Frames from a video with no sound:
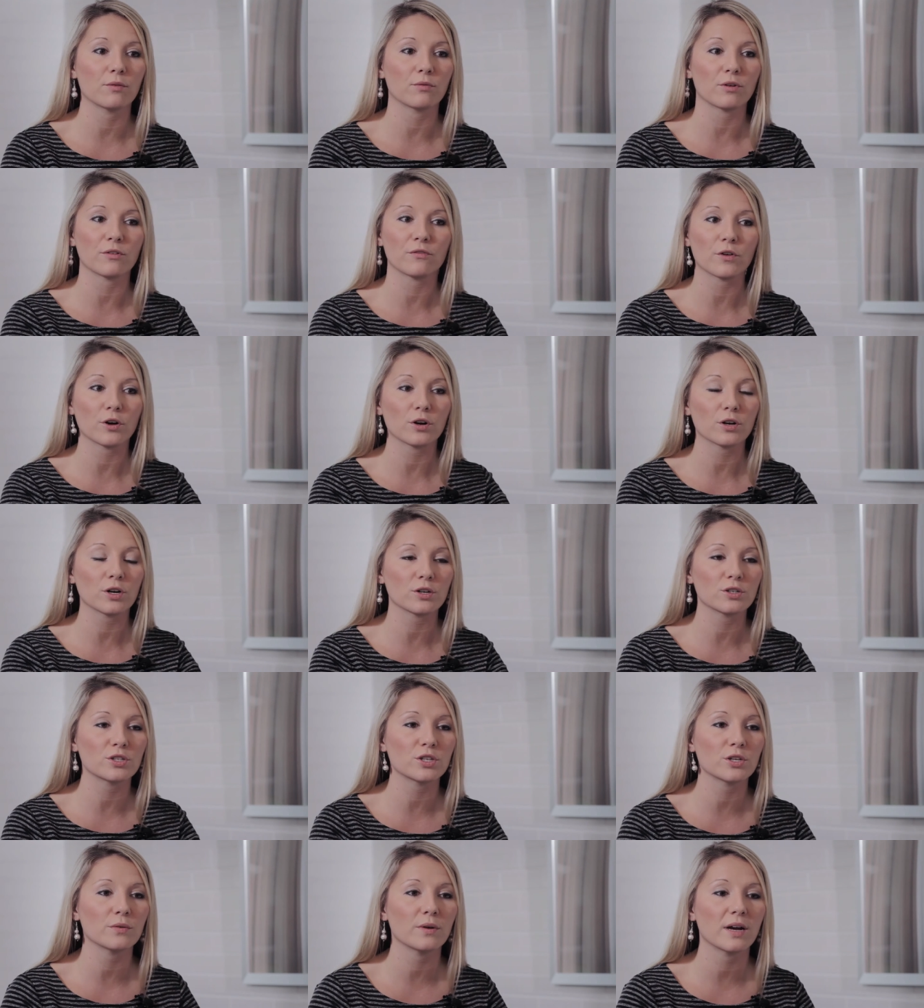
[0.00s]
referred her
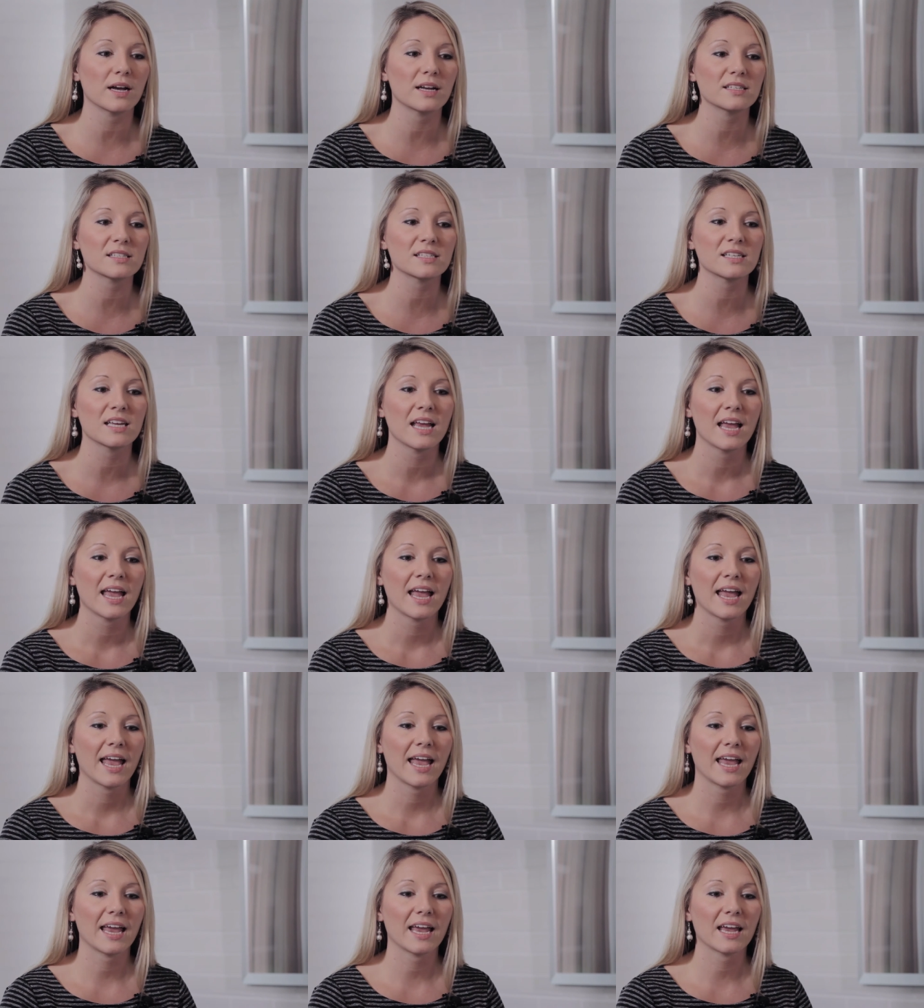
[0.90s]
to us,
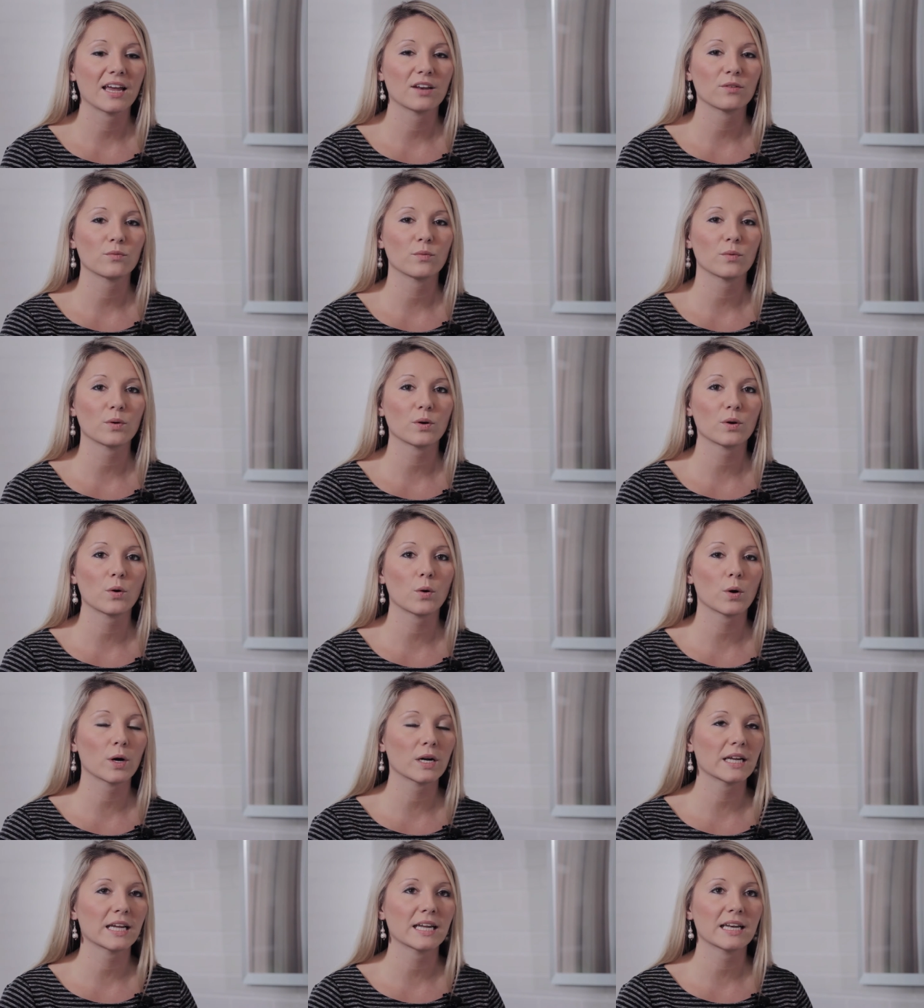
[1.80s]
and
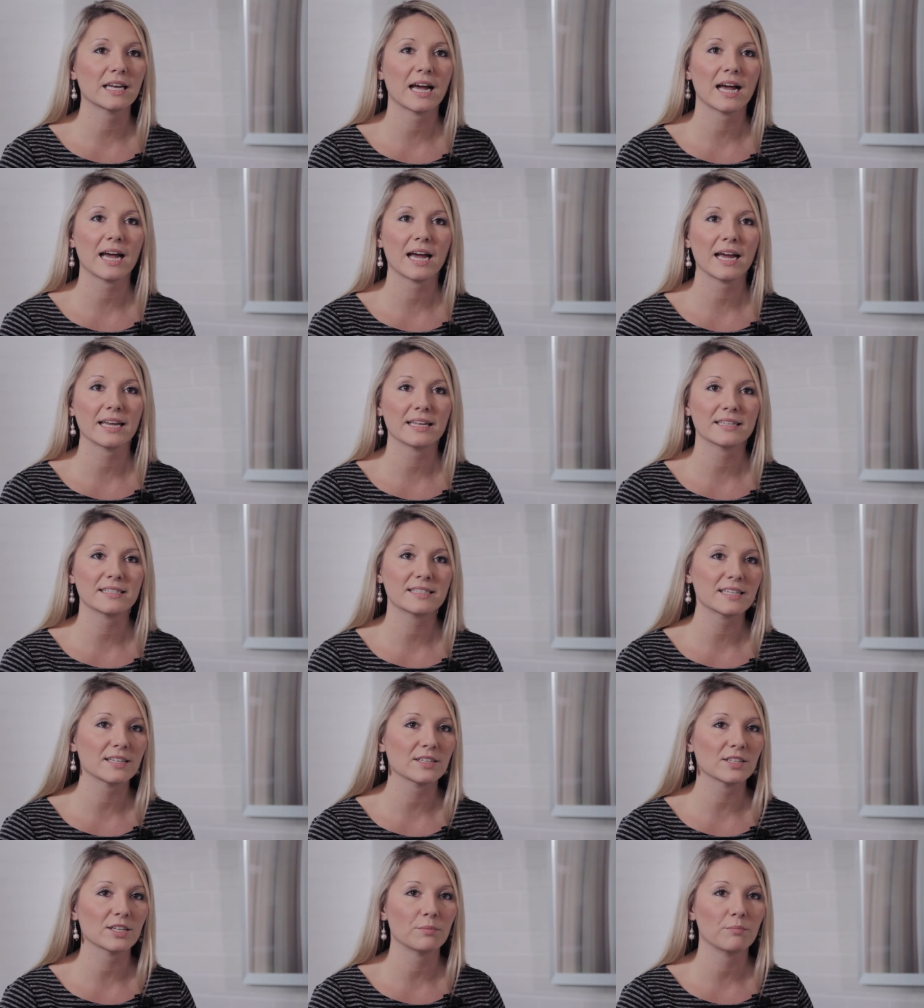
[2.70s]
Courtney and I
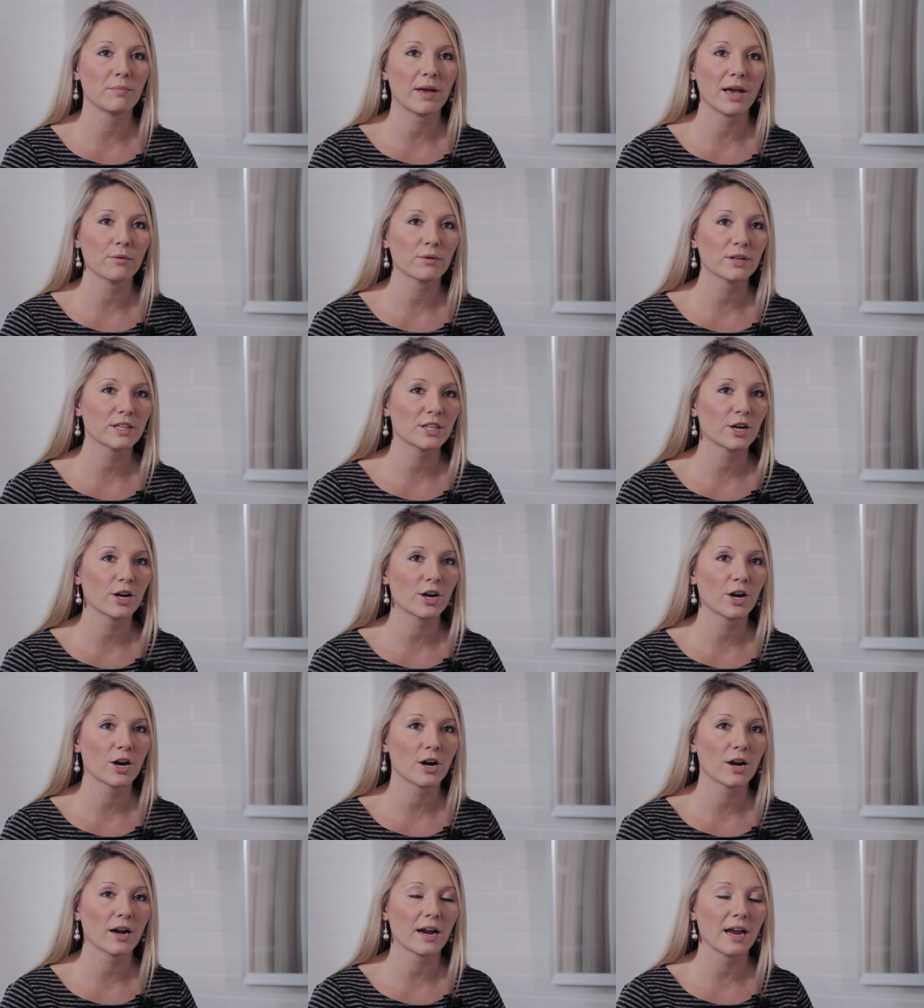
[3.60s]
instantly met with
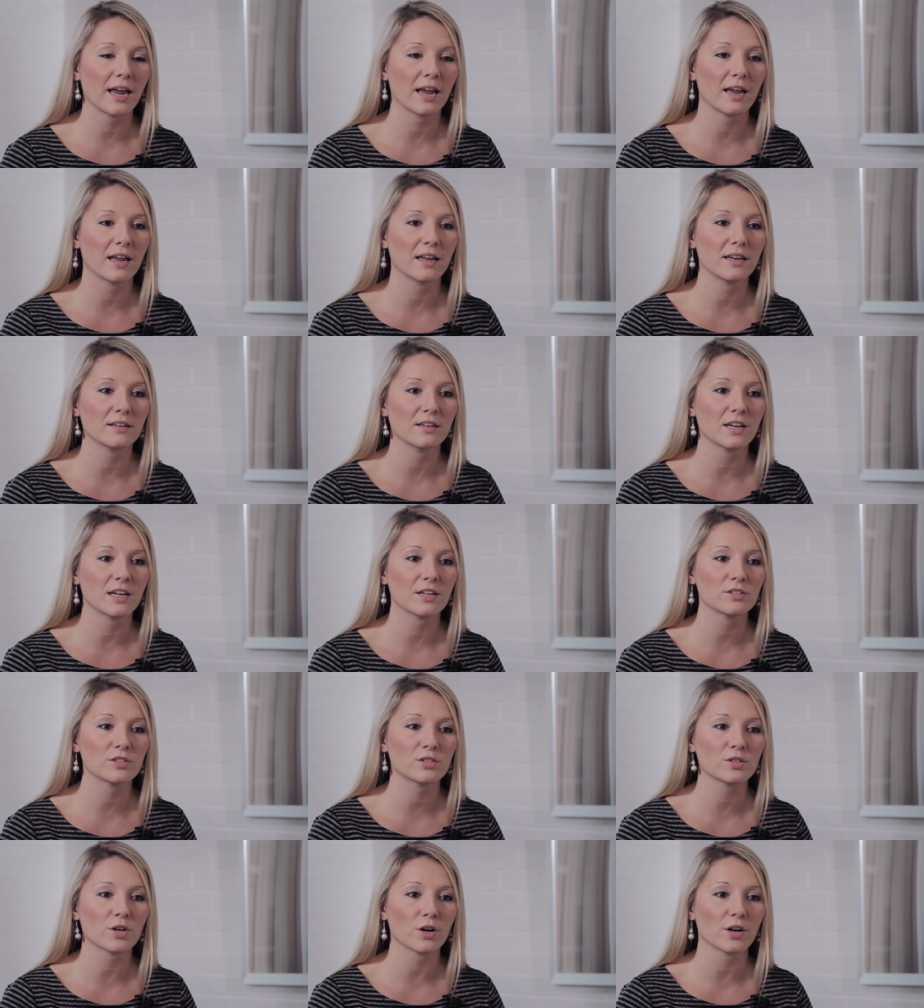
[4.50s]
her and
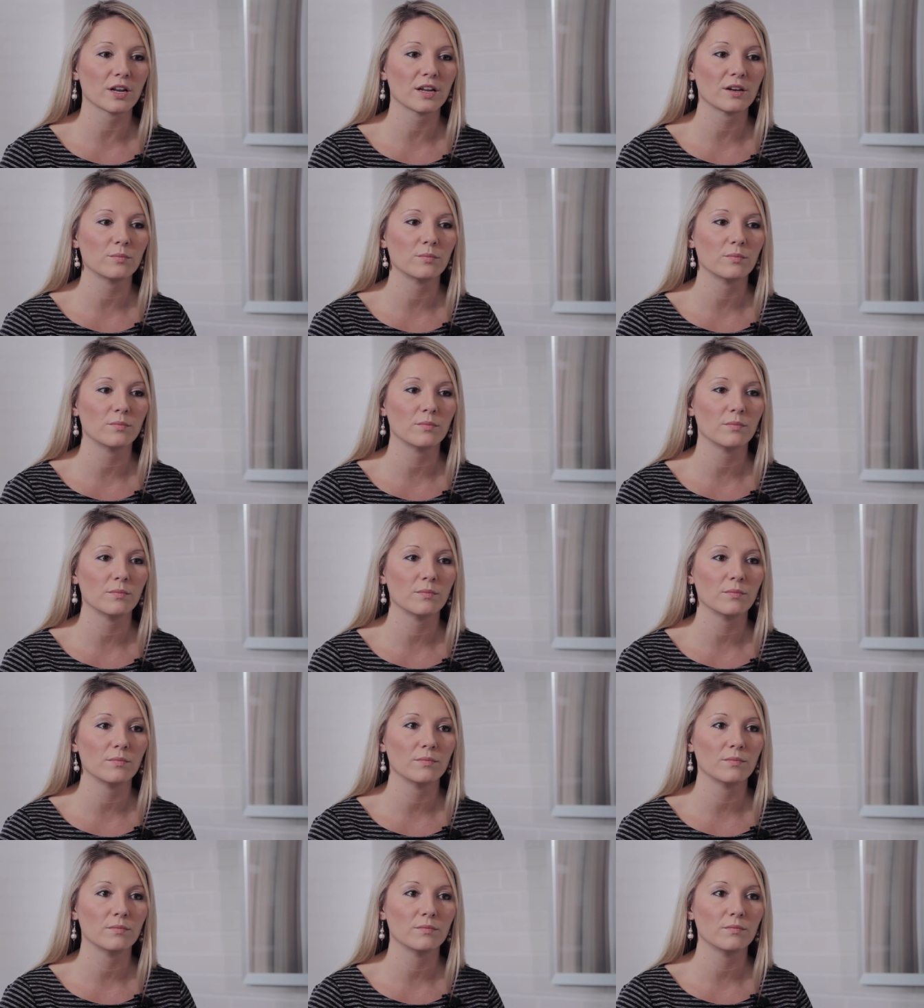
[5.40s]
started
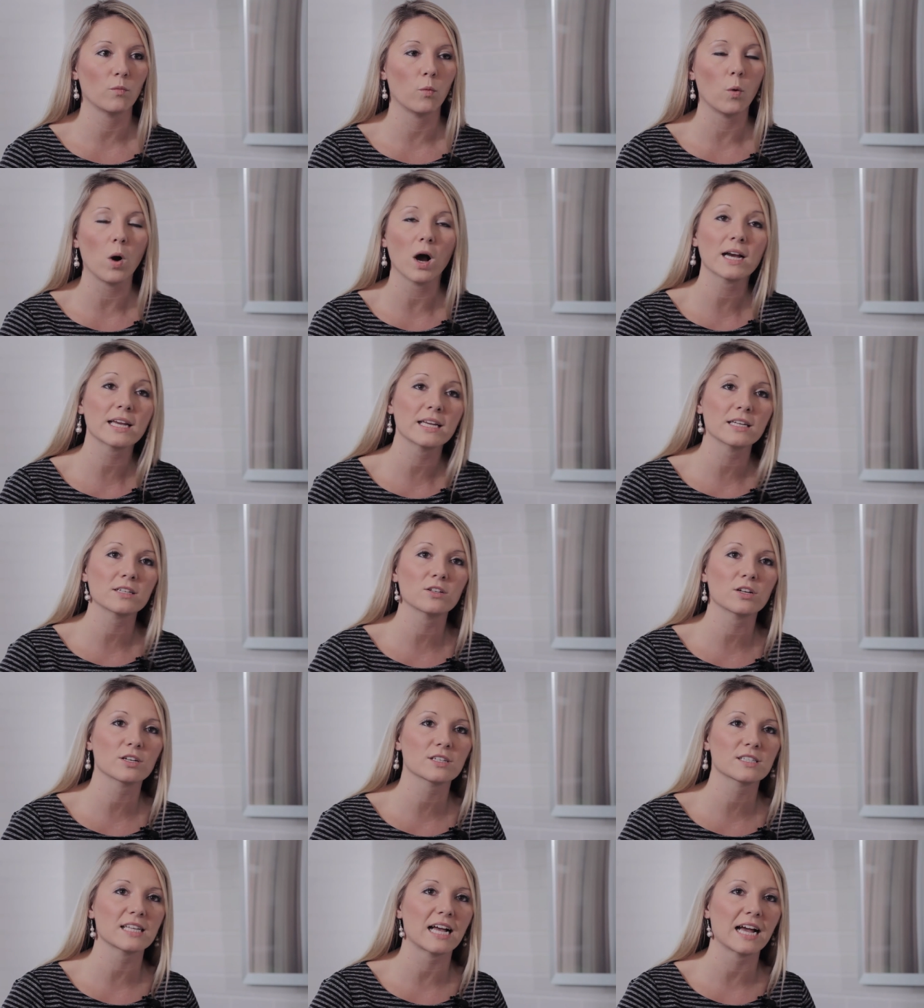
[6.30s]
walking
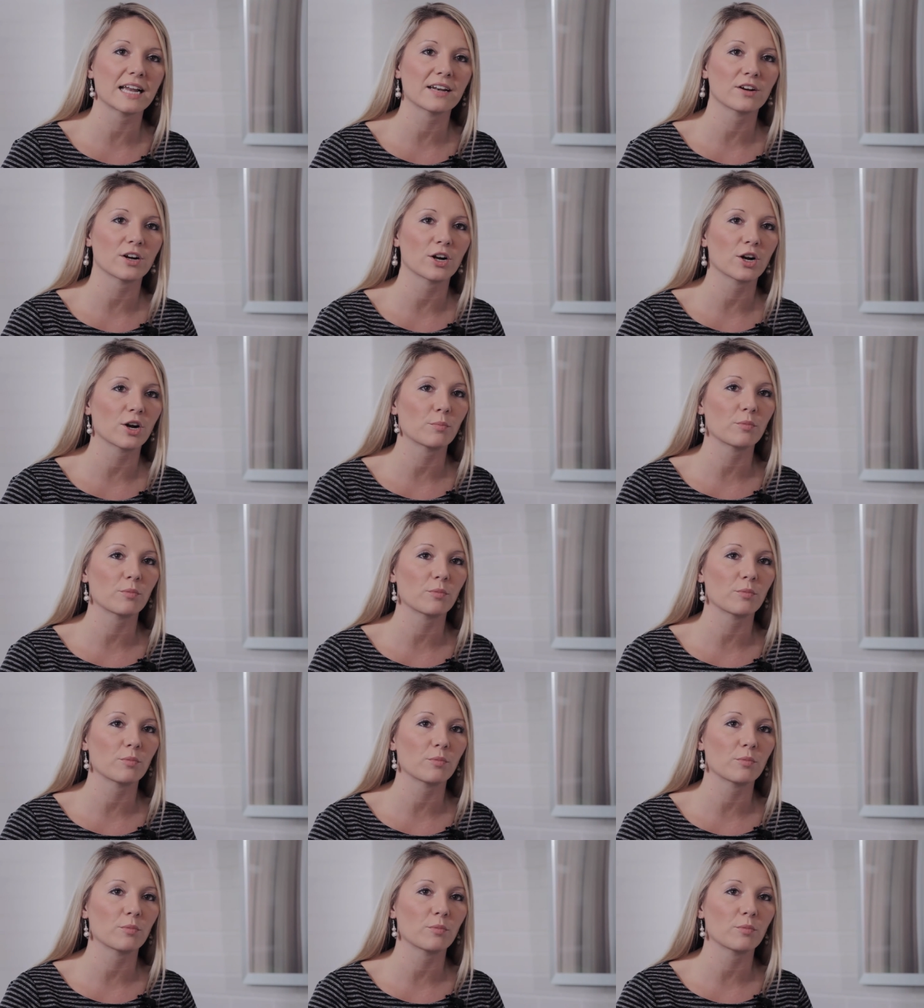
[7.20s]
alongside her,